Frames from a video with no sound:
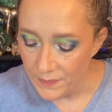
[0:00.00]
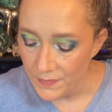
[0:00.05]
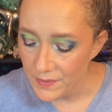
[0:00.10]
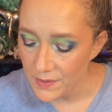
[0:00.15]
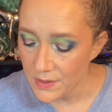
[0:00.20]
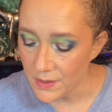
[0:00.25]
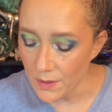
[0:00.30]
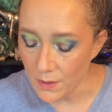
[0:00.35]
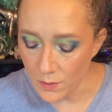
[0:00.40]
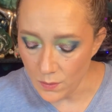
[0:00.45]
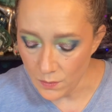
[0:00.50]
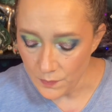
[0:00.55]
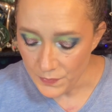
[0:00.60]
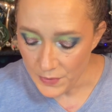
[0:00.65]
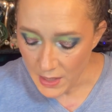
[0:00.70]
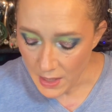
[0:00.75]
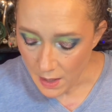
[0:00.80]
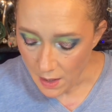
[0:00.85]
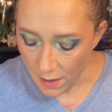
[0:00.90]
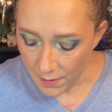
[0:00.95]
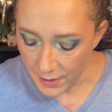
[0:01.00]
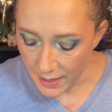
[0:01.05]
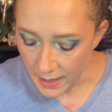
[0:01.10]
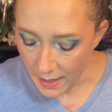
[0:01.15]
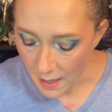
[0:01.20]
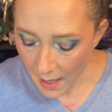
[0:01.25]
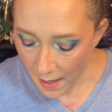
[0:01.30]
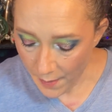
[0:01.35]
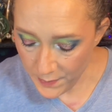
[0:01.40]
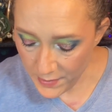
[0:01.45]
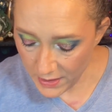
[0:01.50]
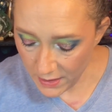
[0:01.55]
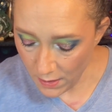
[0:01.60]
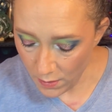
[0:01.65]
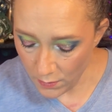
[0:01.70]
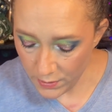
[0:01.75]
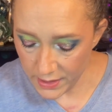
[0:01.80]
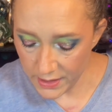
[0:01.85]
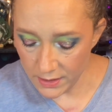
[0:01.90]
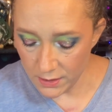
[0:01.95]
So, all right, I'm going to
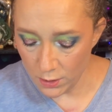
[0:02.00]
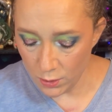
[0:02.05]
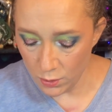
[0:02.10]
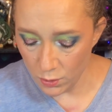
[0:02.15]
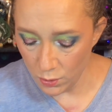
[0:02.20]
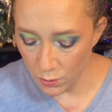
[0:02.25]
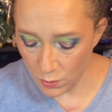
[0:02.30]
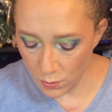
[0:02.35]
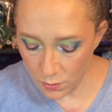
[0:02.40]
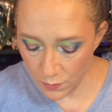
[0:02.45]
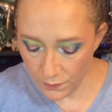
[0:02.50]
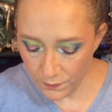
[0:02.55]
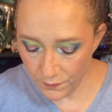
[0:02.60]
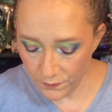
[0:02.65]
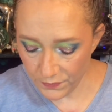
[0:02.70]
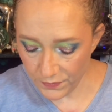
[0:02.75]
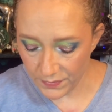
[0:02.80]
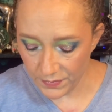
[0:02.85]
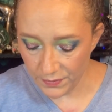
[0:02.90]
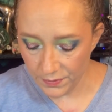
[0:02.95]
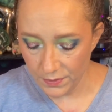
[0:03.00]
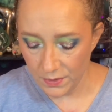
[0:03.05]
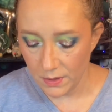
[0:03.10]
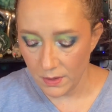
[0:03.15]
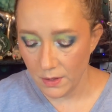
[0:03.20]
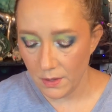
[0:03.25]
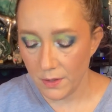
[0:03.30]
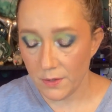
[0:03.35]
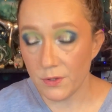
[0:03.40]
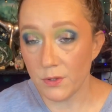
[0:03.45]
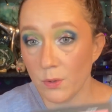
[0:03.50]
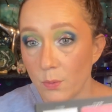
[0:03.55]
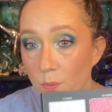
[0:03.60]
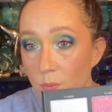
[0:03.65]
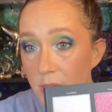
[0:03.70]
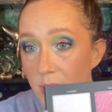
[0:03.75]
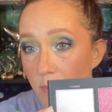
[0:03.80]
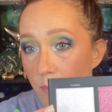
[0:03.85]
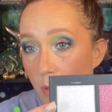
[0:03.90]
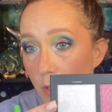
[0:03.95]
go into the
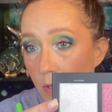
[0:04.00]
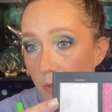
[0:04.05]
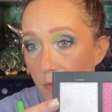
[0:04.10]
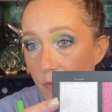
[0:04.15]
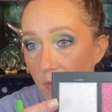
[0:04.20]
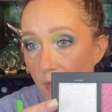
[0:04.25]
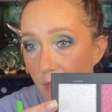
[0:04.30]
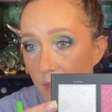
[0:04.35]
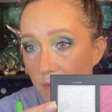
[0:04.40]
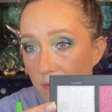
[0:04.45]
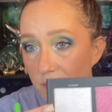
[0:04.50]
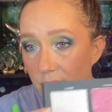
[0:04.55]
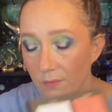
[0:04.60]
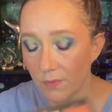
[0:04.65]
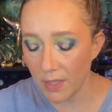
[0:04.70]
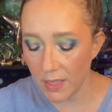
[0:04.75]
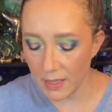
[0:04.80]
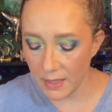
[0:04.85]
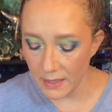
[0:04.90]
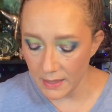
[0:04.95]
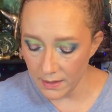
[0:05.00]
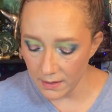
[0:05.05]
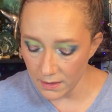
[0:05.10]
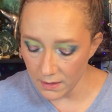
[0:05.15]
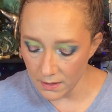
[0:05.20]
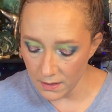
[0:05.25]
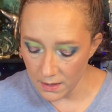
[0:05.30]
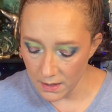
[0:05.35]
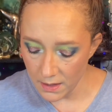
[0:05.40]
Rebirth right here,